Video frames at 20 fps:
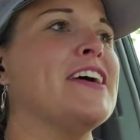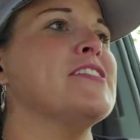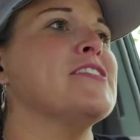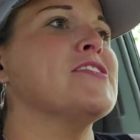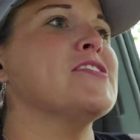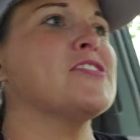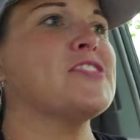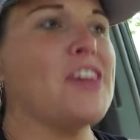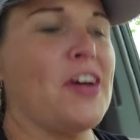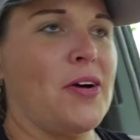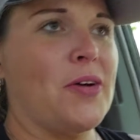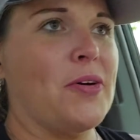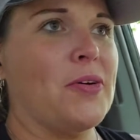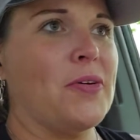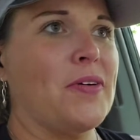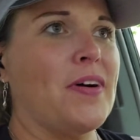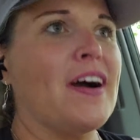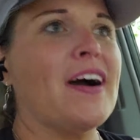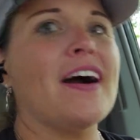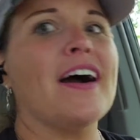
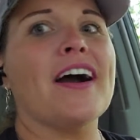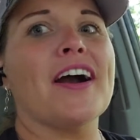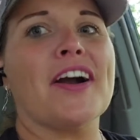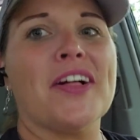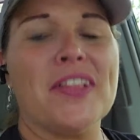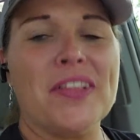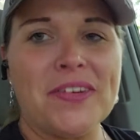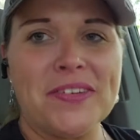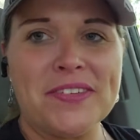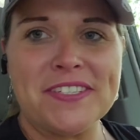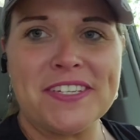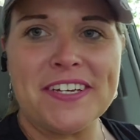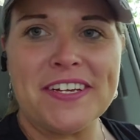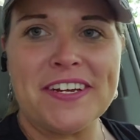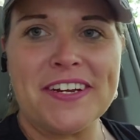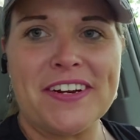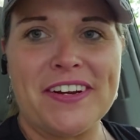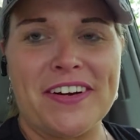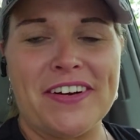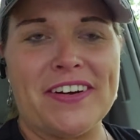So, a closing
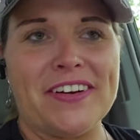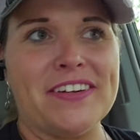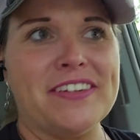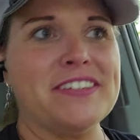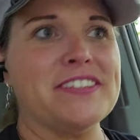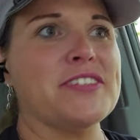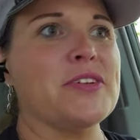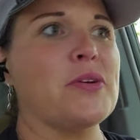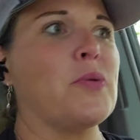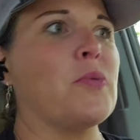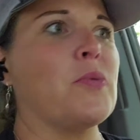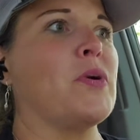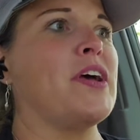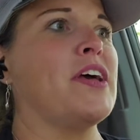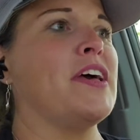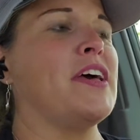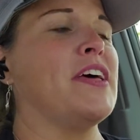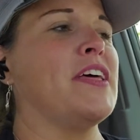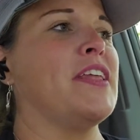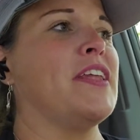occurs
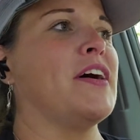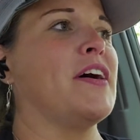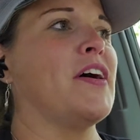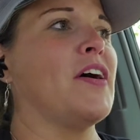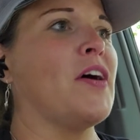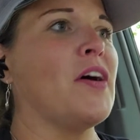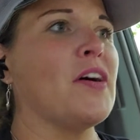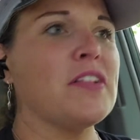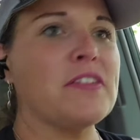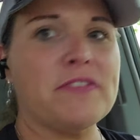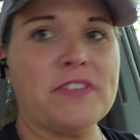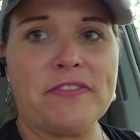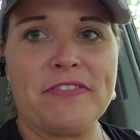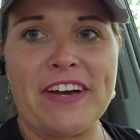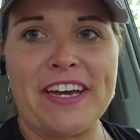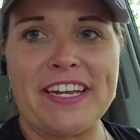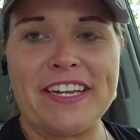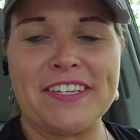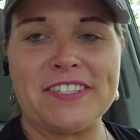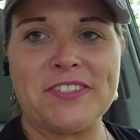when all of the
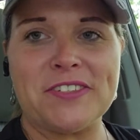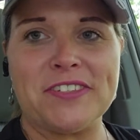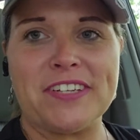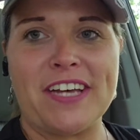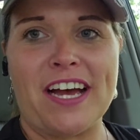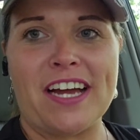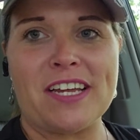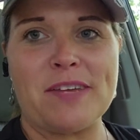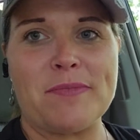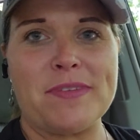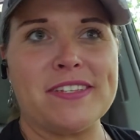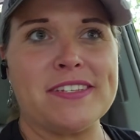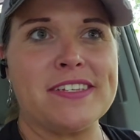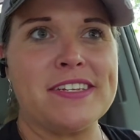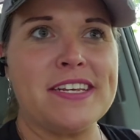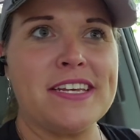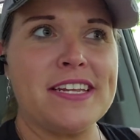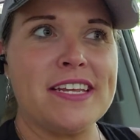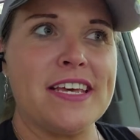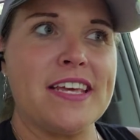financial documents
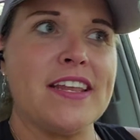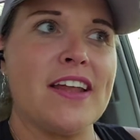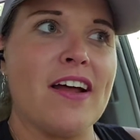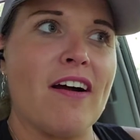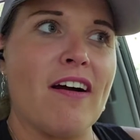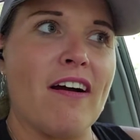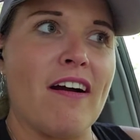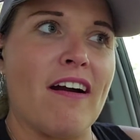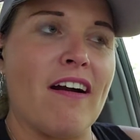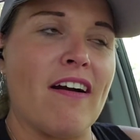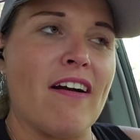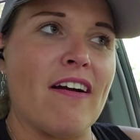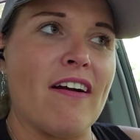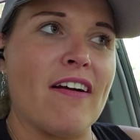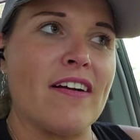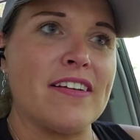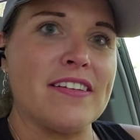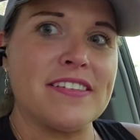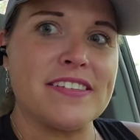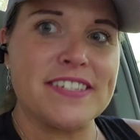needed
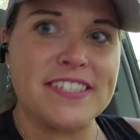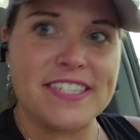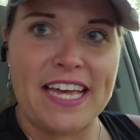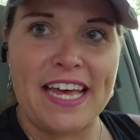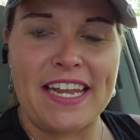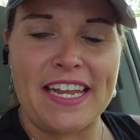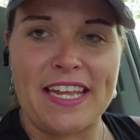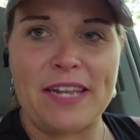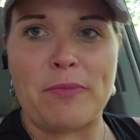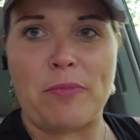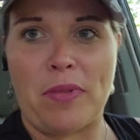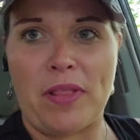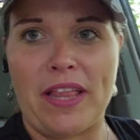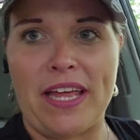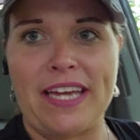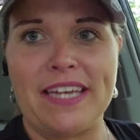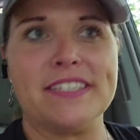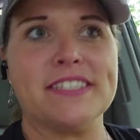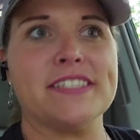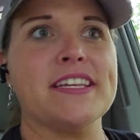are set in
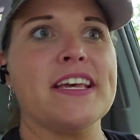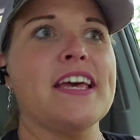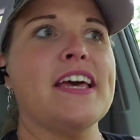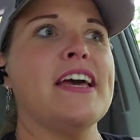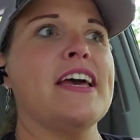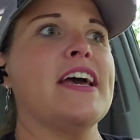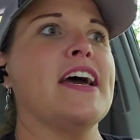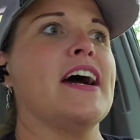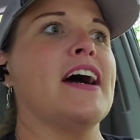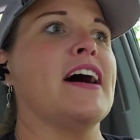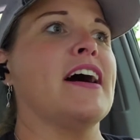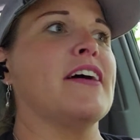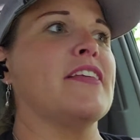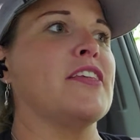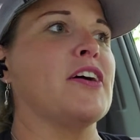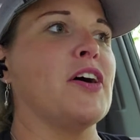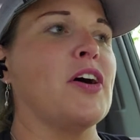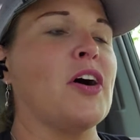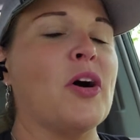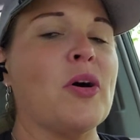place, uh,
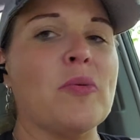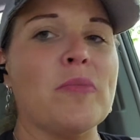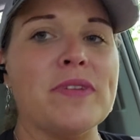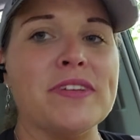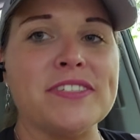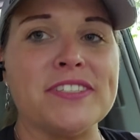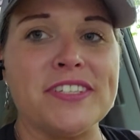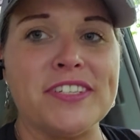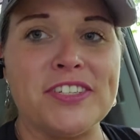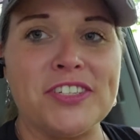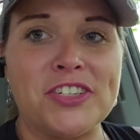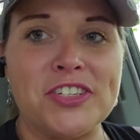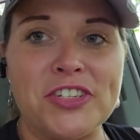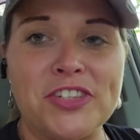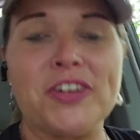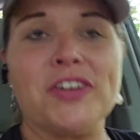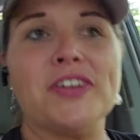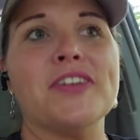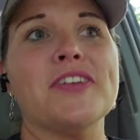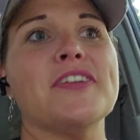the home is
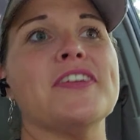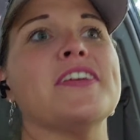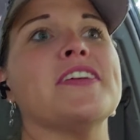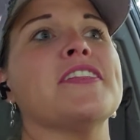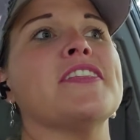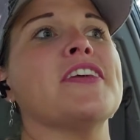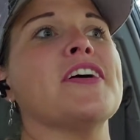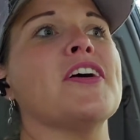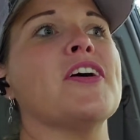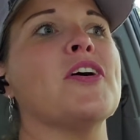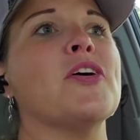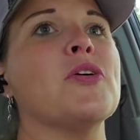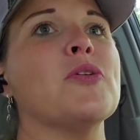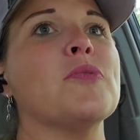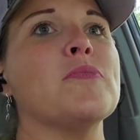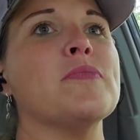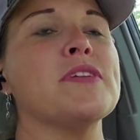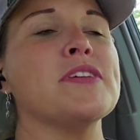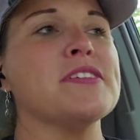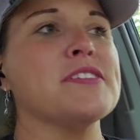insured, the
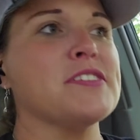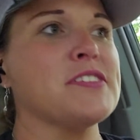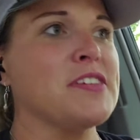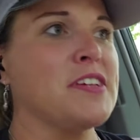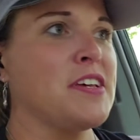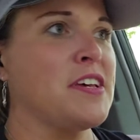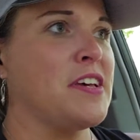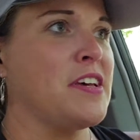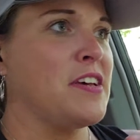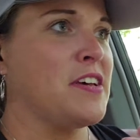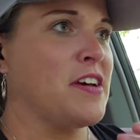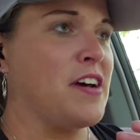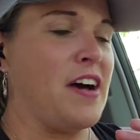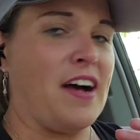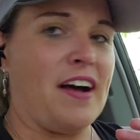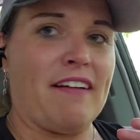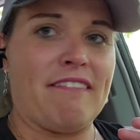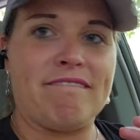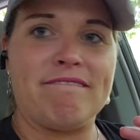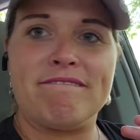home is
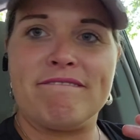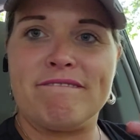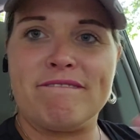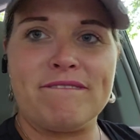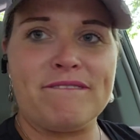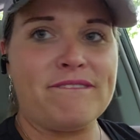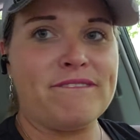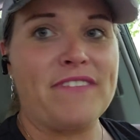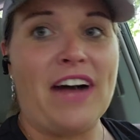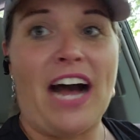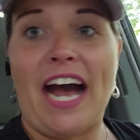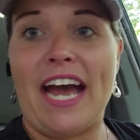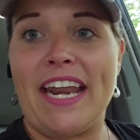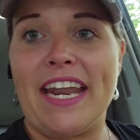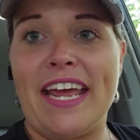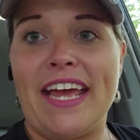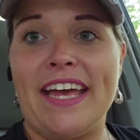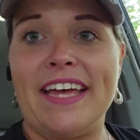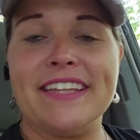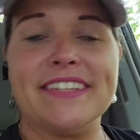uh,
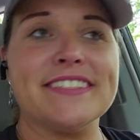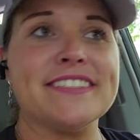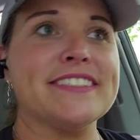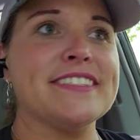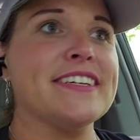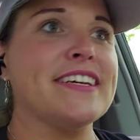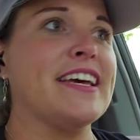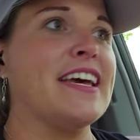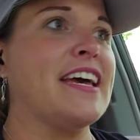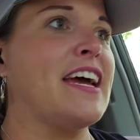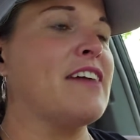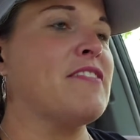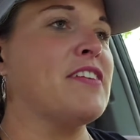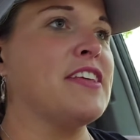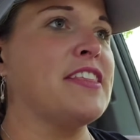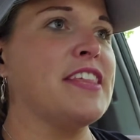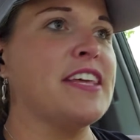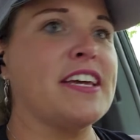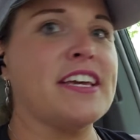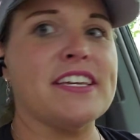financed,
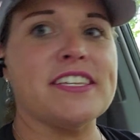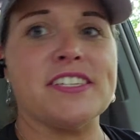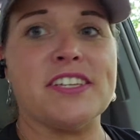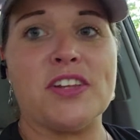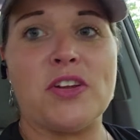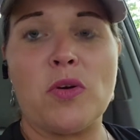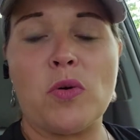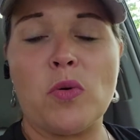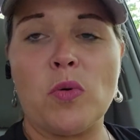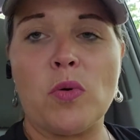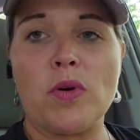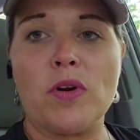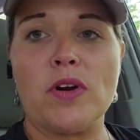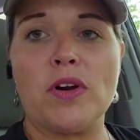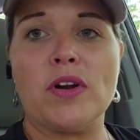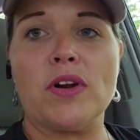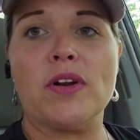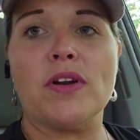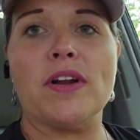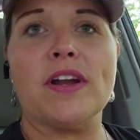everything is in
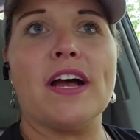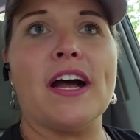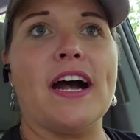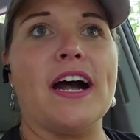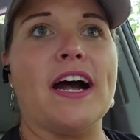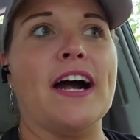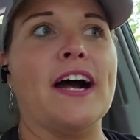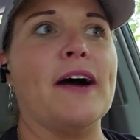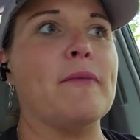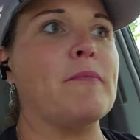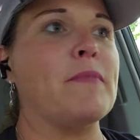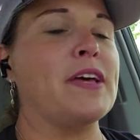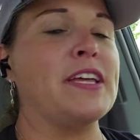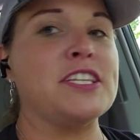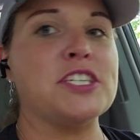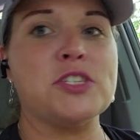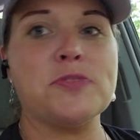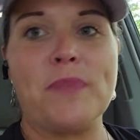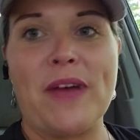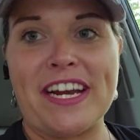order, um,
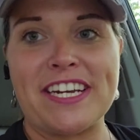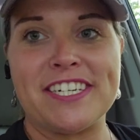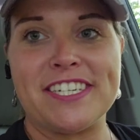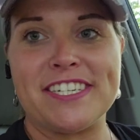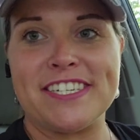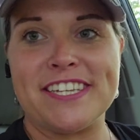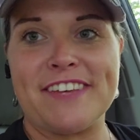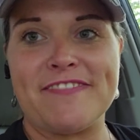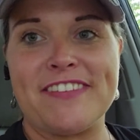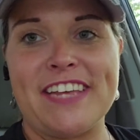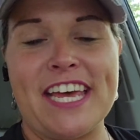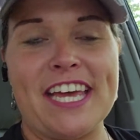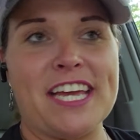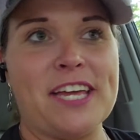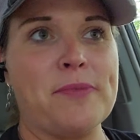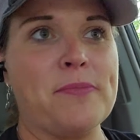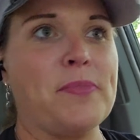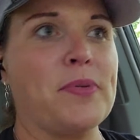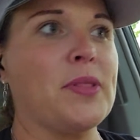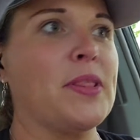inspections have
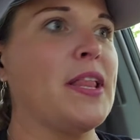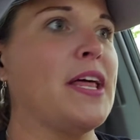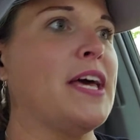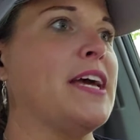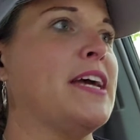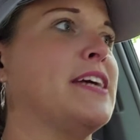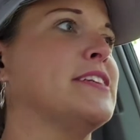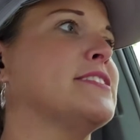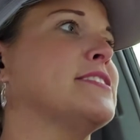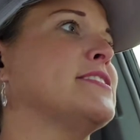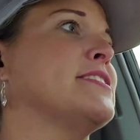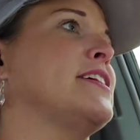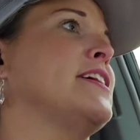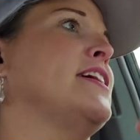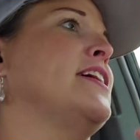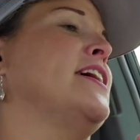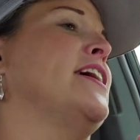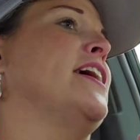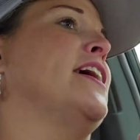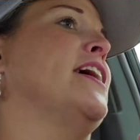taken place.
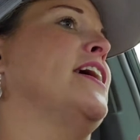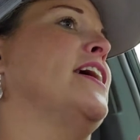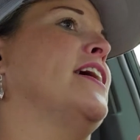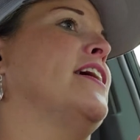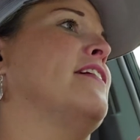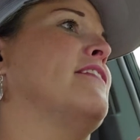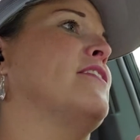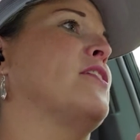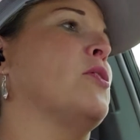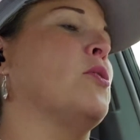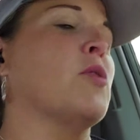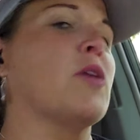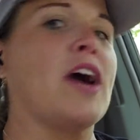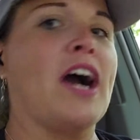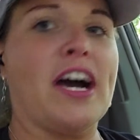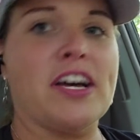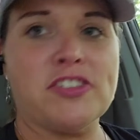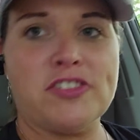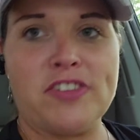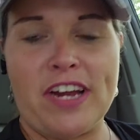Uh, the whole
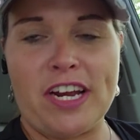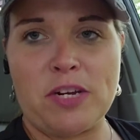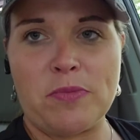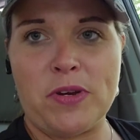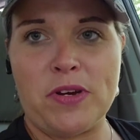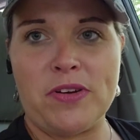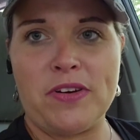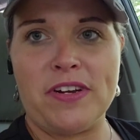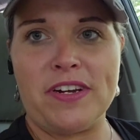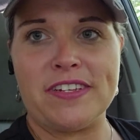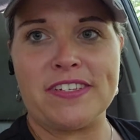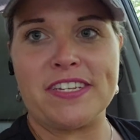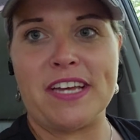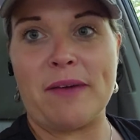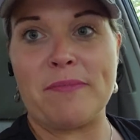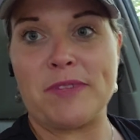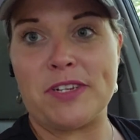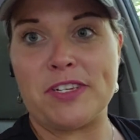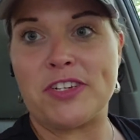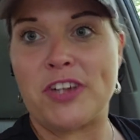contract period has
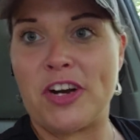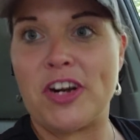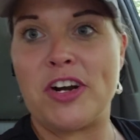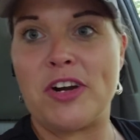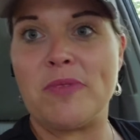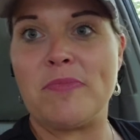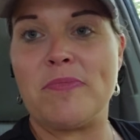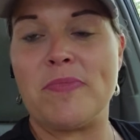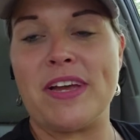come to term.